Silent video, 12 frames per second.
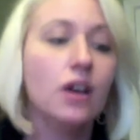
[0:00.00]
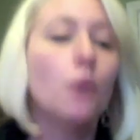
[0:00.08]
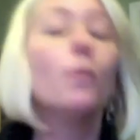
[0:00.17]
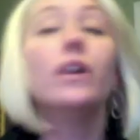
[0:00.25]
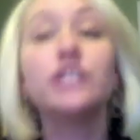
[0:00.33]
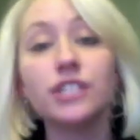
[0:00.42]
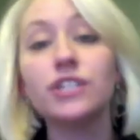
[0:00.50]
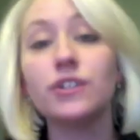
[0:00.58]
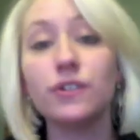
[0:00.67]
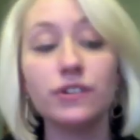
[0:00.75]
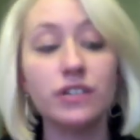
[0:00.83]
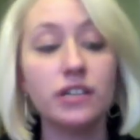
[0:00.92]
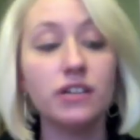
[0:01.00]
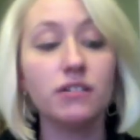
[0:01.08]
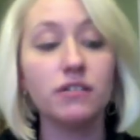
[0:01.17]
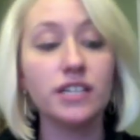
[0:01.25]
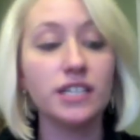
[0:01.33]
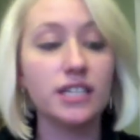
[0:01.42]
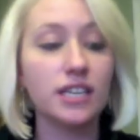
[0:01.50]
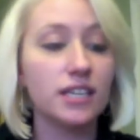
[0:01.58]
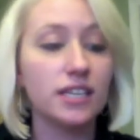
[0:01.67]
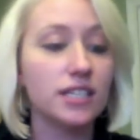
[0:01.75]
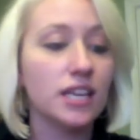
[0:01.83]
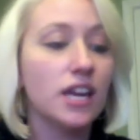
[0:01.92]
which in turn
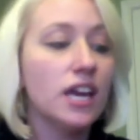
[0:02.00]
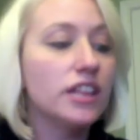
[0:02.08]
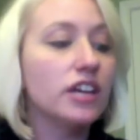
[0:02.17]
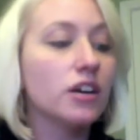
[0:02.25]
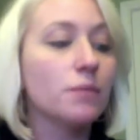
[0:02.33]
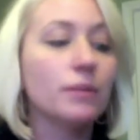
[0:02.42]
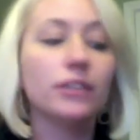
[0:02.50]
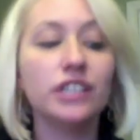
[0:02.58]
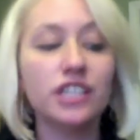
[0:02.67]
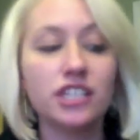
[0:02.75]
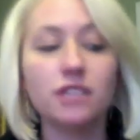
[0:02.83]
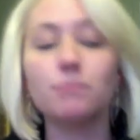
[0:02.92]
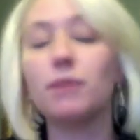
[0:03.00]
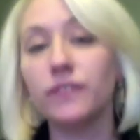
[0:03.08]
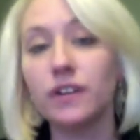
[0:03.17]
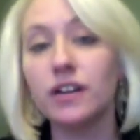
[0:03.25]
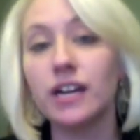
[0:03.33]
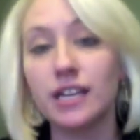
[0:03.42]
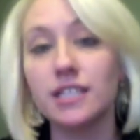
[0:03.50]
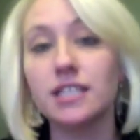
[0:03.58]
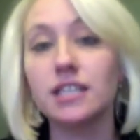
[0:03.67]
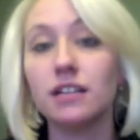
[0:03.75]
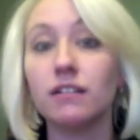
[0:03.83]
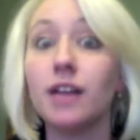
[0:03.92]
decreases their abilities to buffer against
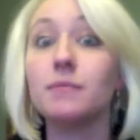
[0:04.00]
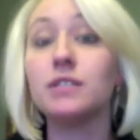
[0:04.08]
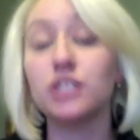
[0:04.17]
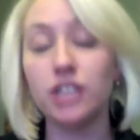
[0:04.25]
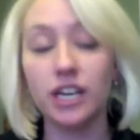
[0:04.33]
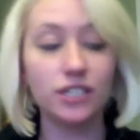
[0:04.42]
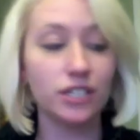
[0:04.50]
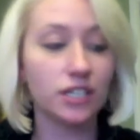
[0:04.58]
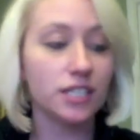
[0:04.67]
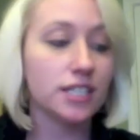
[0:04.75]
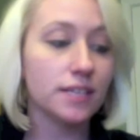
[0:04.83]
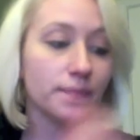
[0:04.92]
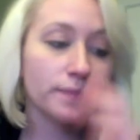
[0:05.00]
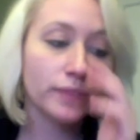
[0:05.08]
the climate changes.